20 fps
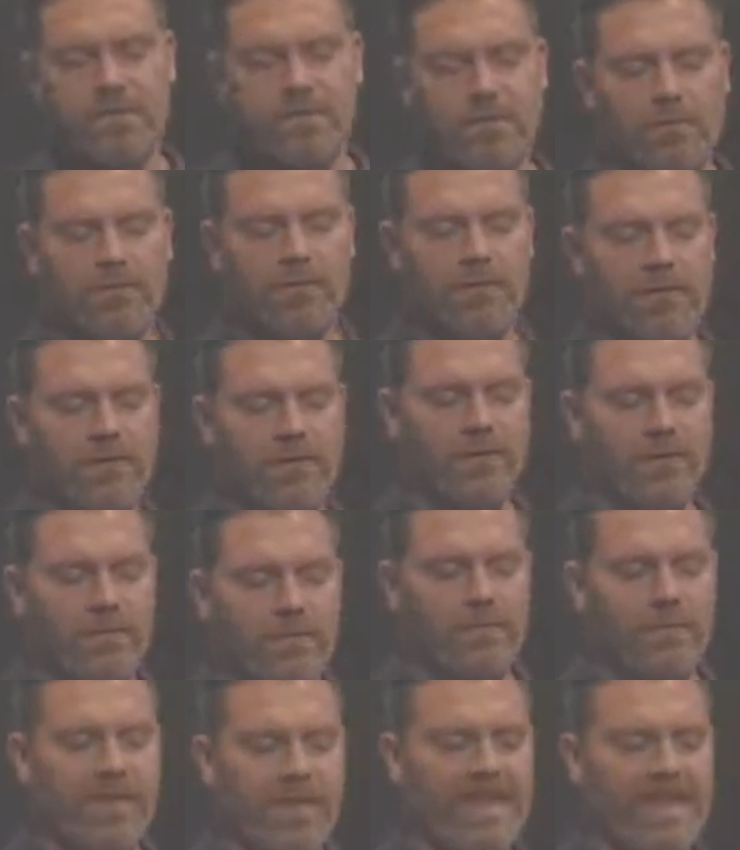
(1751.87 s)
Lord,
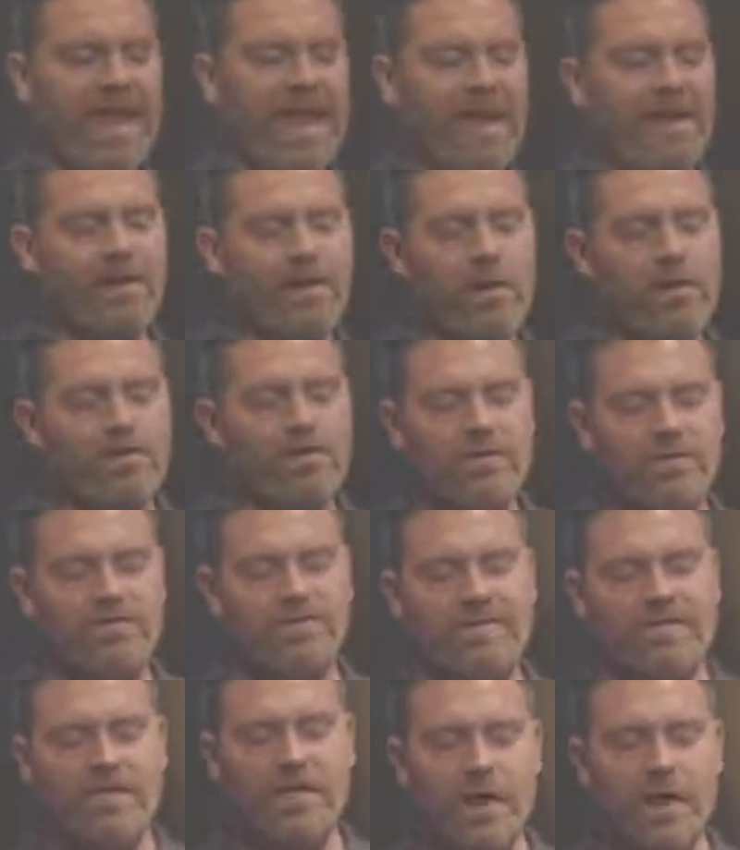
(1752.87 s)
that can't go
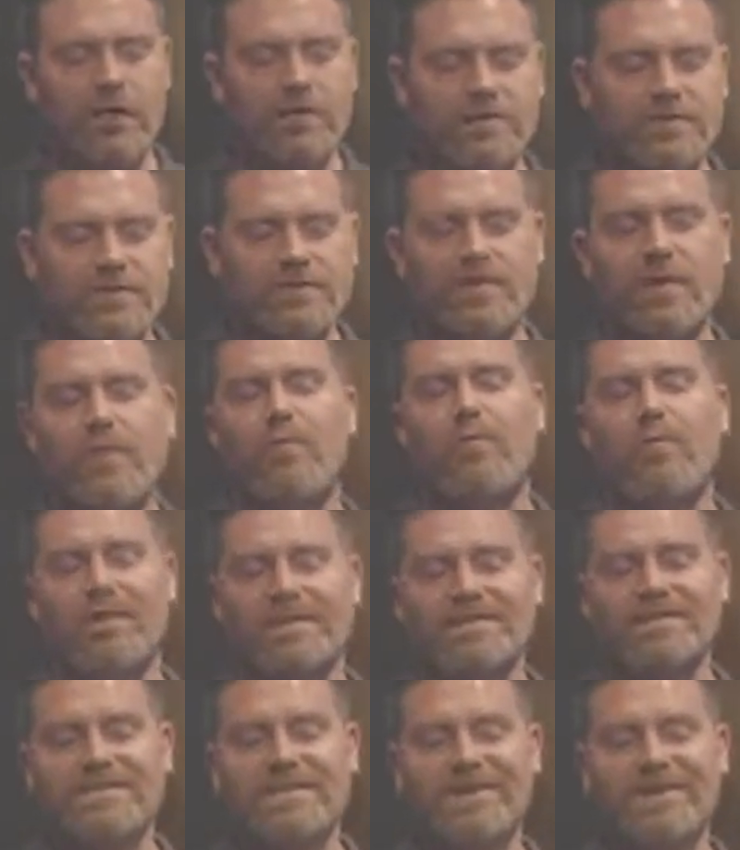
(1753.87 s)
themselves but want
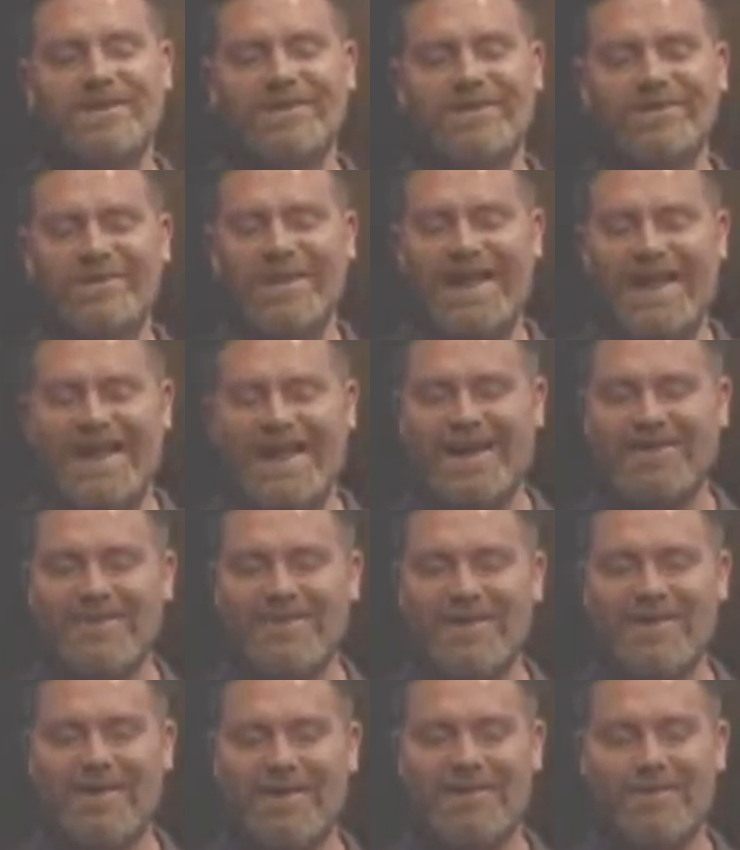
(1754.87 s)
to see your
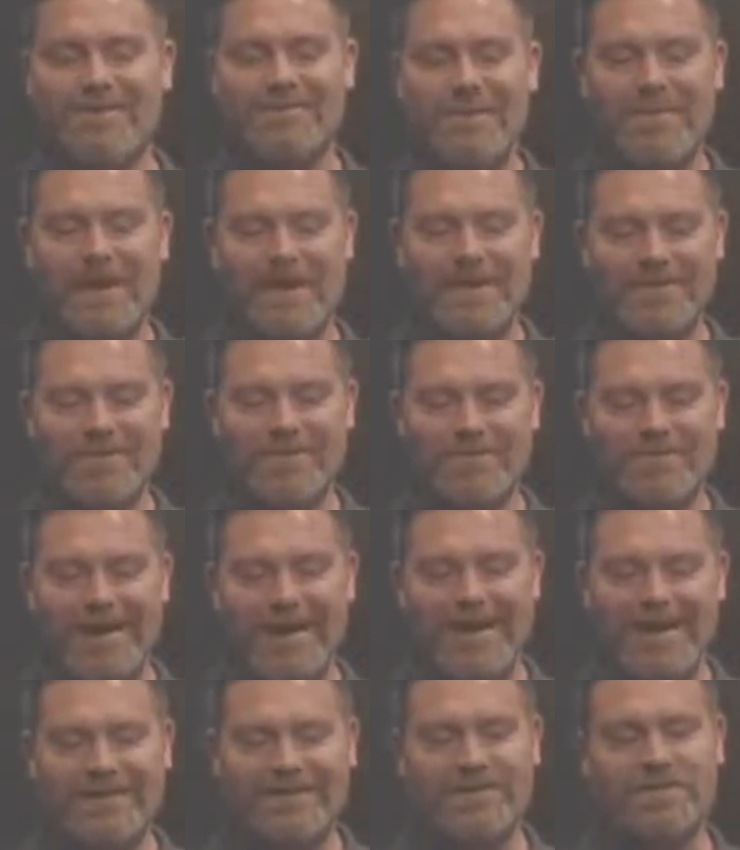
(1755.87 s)
name made
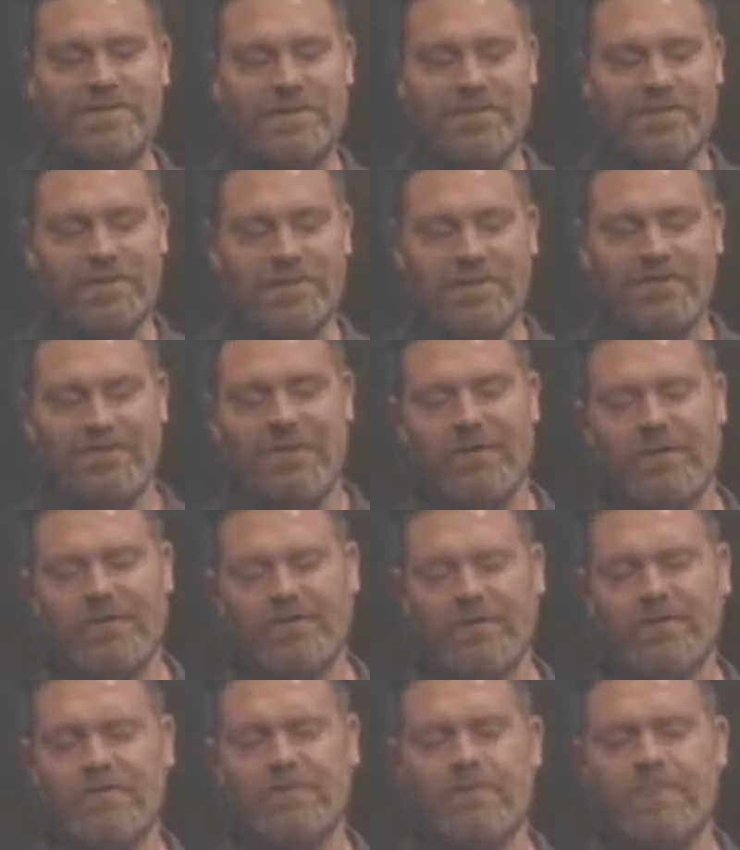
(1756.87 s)
great in Turkey,
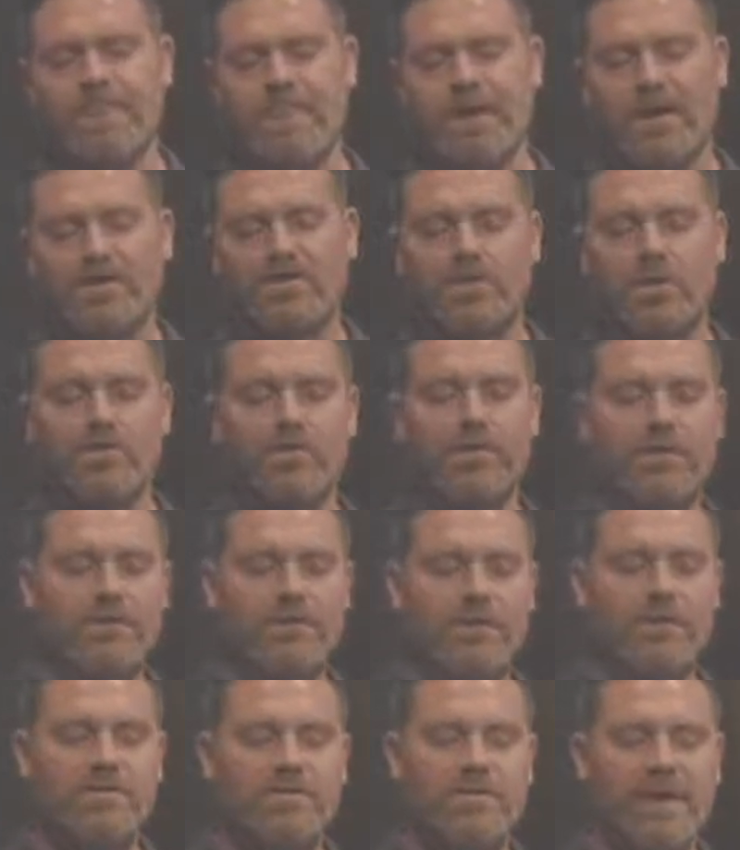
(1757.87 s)
Father. And so bring
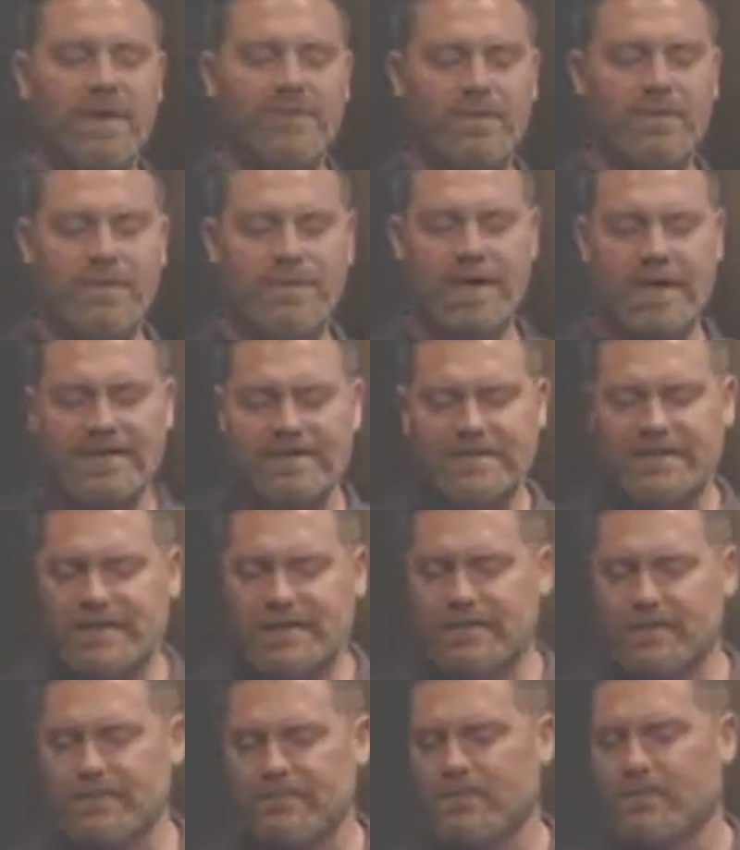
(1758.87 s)
those people next to
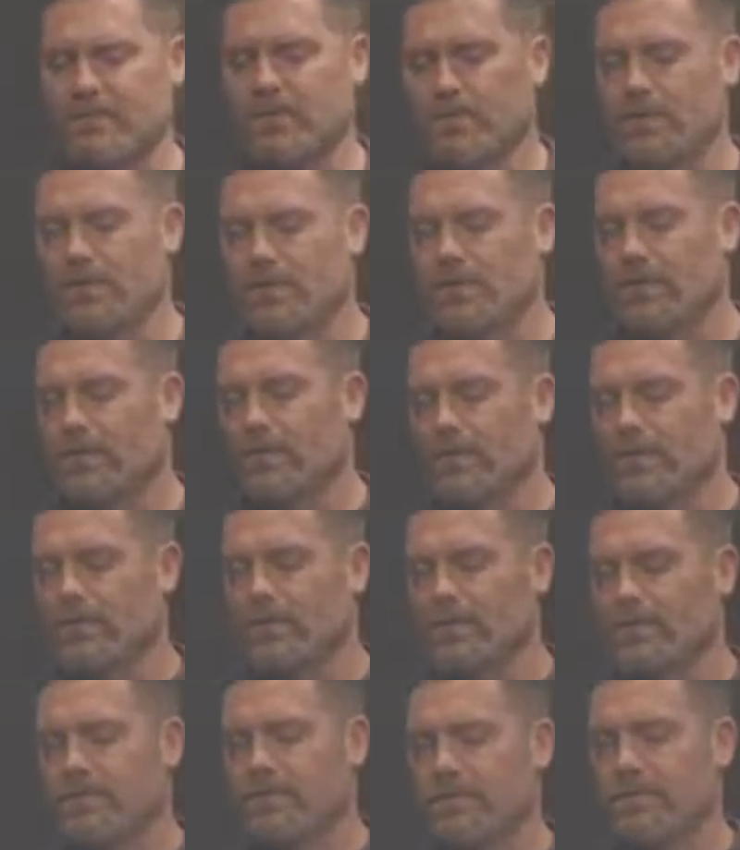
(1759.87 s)
him.
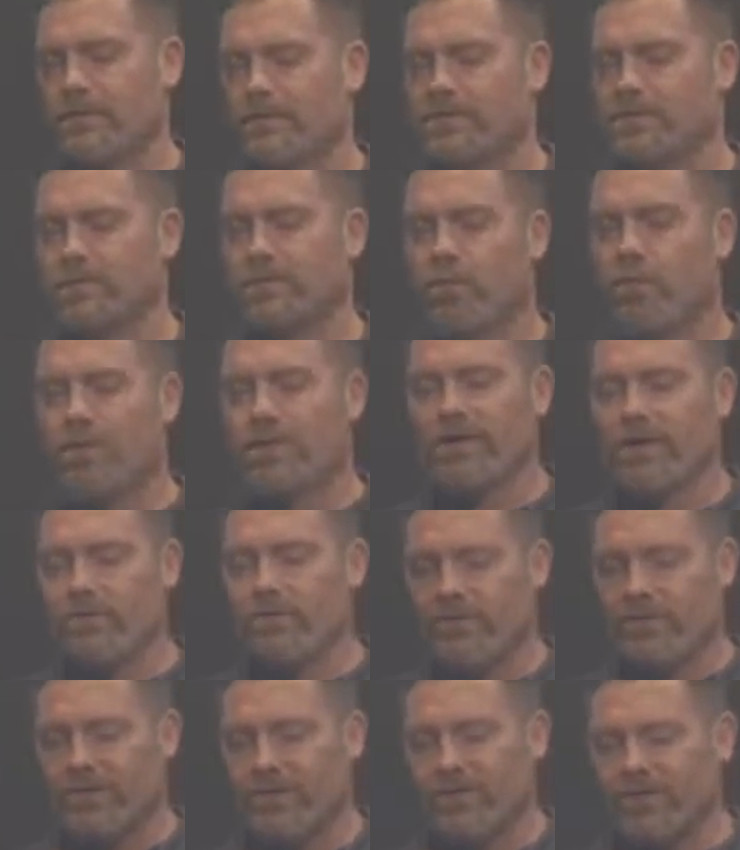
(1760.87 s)
Support
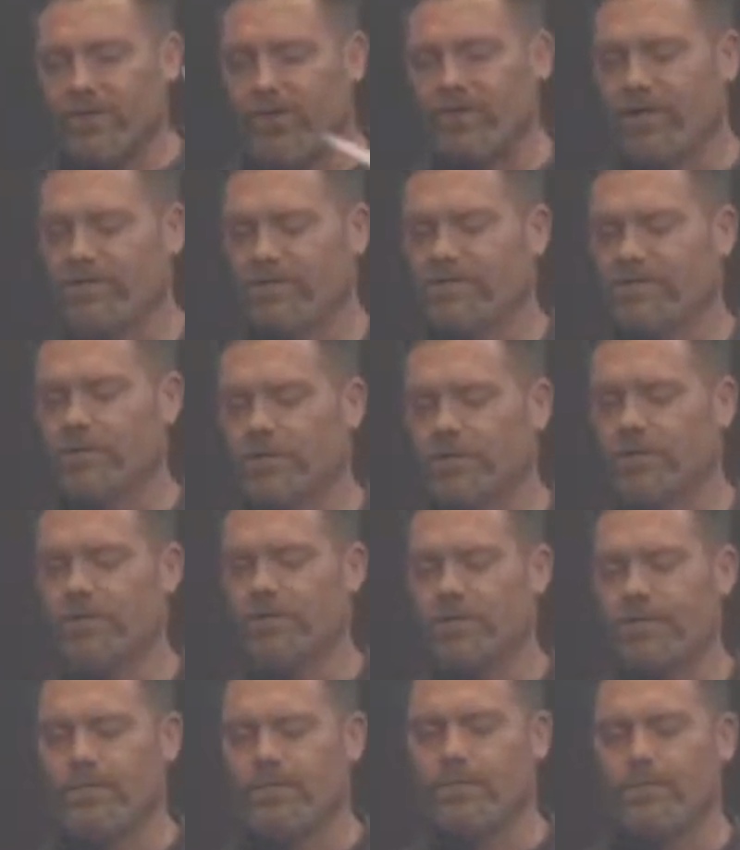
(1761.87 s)
him with the funds,
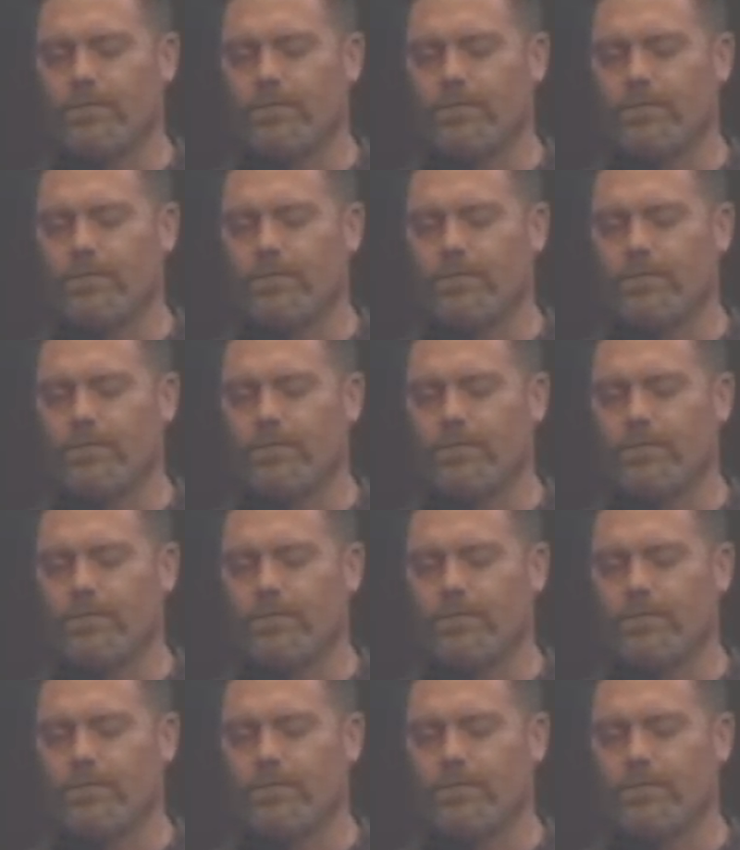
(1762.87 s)
Lord.